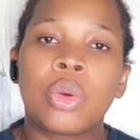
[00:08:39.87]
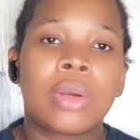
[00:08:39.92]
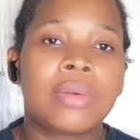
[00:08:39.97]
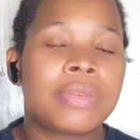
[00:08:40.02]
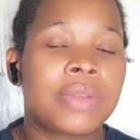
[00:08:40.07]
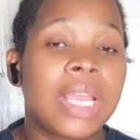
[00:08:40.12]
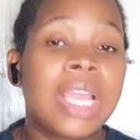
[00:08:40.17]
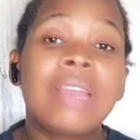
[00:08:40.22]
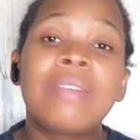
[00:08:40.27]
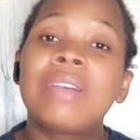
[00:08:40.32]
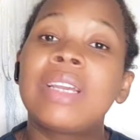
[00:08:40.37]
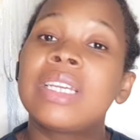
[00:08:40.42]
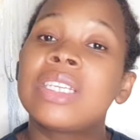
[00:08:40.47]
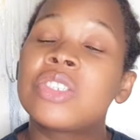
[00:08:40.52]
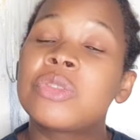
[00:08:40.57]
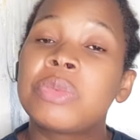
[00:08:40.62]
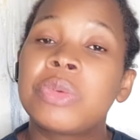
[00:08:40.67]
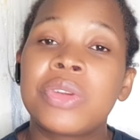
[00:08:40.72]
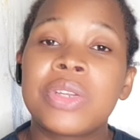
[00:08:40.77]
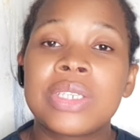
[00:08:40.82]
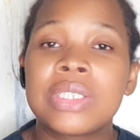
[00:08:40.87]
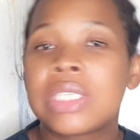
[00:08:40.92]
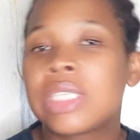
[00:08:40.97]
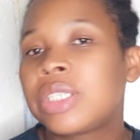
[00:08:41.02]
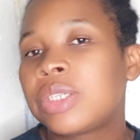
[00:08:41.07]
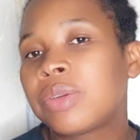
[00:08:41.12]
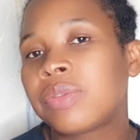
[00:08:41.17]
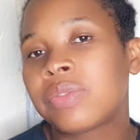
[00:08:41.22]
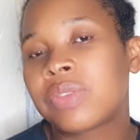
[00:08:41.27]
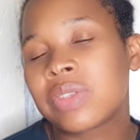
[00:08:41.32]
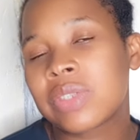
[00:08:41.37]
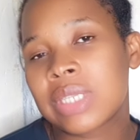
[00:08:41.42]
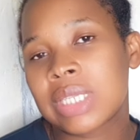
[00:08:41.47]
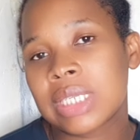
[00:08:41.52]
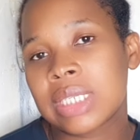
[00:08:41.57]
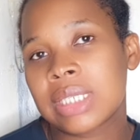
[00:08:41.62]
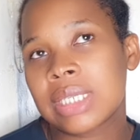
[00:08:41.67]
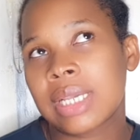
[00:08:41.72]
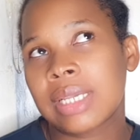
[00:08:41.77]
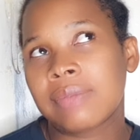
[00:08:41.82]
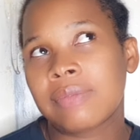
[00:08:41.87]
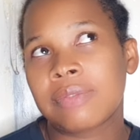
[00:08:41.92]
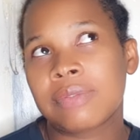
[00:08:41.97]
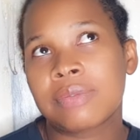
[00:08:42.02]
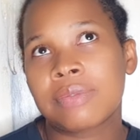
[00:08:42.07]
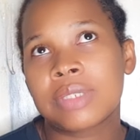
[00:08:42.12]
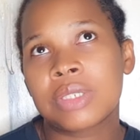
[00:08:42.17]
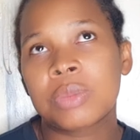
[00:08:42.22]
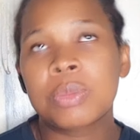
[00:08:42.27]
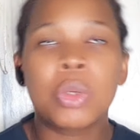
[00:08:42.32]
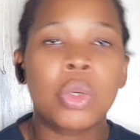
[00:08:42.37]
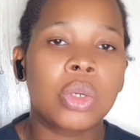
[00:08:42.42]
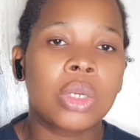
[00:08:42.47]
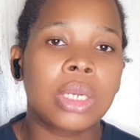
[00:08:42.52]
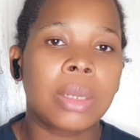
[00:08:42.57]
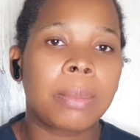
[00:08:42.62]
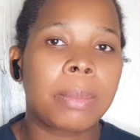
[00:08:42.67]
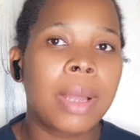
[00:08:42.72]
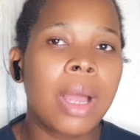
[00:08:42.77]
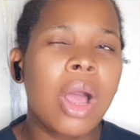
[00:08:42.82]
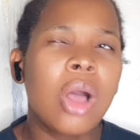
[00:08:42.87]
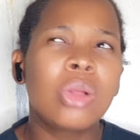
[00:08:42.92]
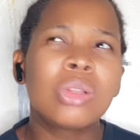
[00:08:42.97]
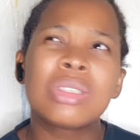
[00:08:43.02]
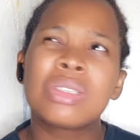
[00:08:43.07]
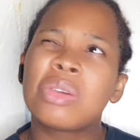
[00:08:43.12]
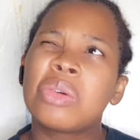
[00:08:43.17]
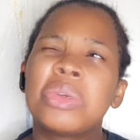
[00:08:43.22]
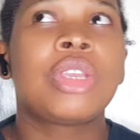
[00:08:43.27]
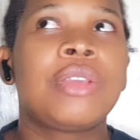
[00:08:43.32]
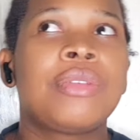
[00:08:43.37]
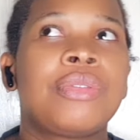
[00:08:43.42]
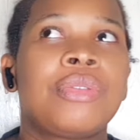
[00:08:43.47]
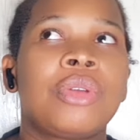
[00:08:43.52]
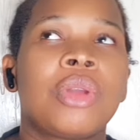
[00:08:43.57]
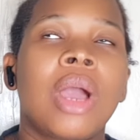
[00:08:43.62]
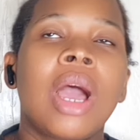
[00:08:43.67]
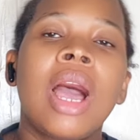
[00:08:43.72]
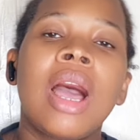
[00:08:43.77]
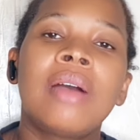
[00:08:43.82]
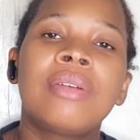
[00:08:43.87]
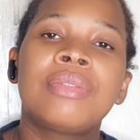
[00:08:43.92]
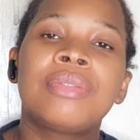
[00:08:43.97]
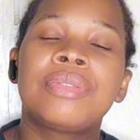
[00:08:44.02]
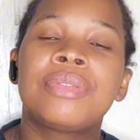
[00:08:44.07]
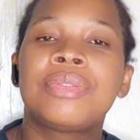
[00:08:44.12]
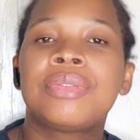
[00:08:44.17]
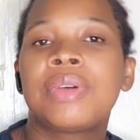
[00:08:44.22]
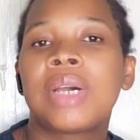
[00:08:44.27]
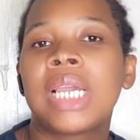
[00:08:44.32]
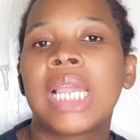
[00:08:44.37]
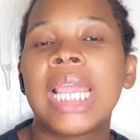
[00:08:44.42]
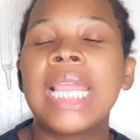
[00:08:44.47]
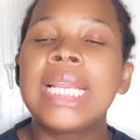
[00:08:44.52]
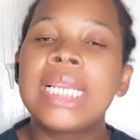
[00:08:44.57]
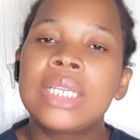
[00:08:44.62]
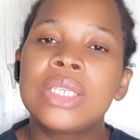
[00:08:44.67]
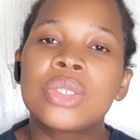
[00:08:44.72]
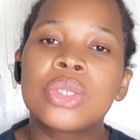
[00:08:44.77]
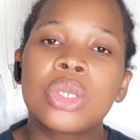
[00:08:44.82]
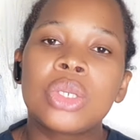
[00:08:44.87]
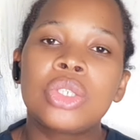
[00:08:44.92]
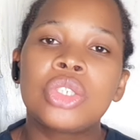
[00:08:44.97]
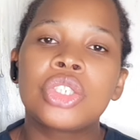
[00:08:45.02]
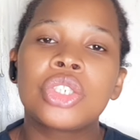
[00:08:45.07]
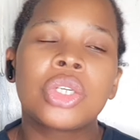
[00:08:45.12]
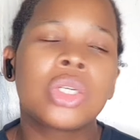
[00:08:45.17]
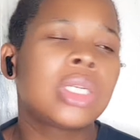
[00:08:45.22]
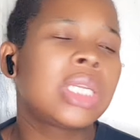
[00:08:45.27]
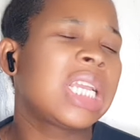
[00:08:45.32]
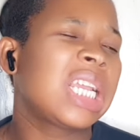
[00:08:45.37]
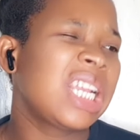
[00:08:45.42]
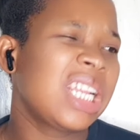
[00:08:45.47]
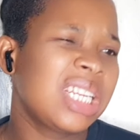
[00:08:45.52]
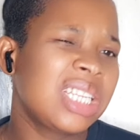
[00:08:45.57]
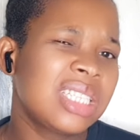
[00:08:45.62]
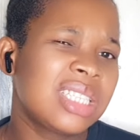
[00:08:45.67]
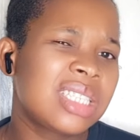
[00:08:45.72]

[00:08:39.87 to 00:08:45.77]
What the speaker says: have ever experienced any of these things I've spoken about, or if you have any solution, any